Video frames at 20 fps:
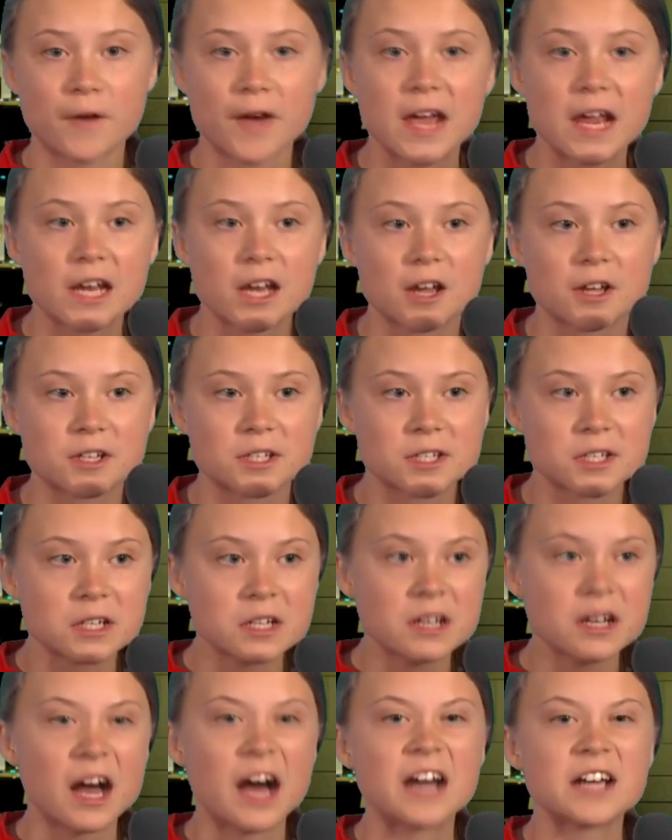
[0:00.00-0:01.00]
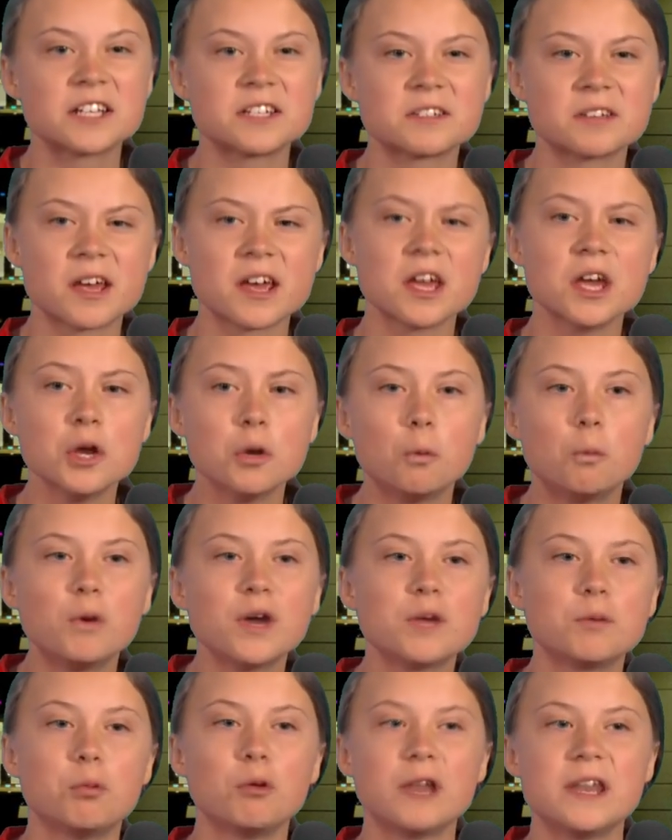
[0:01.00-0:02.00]
to fail us, I say
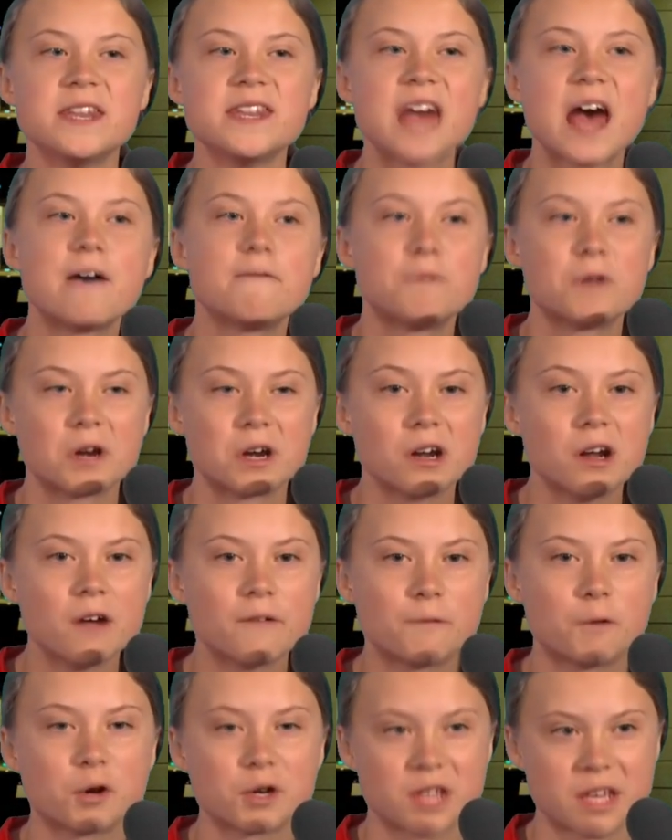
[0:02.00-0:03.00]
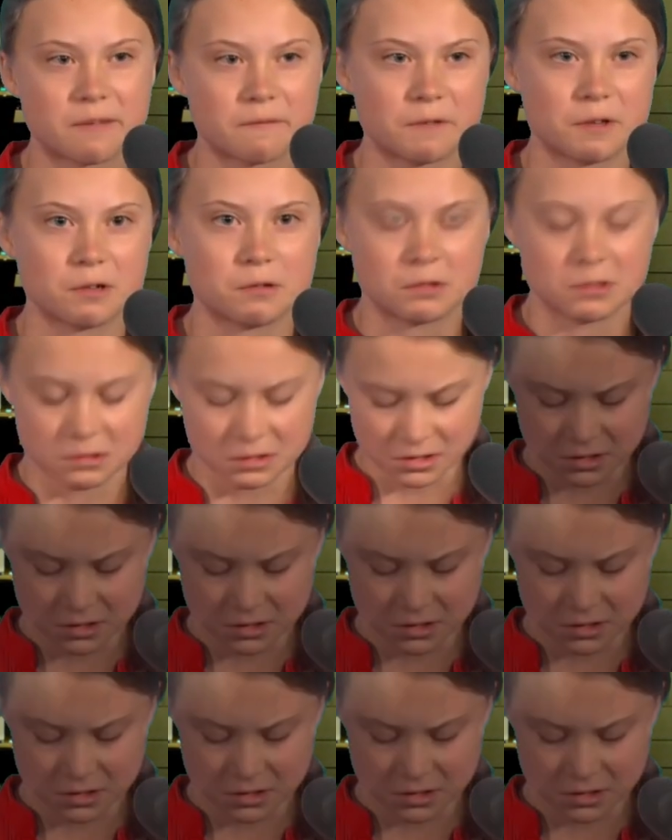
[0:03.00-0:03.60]
we will never forgive you.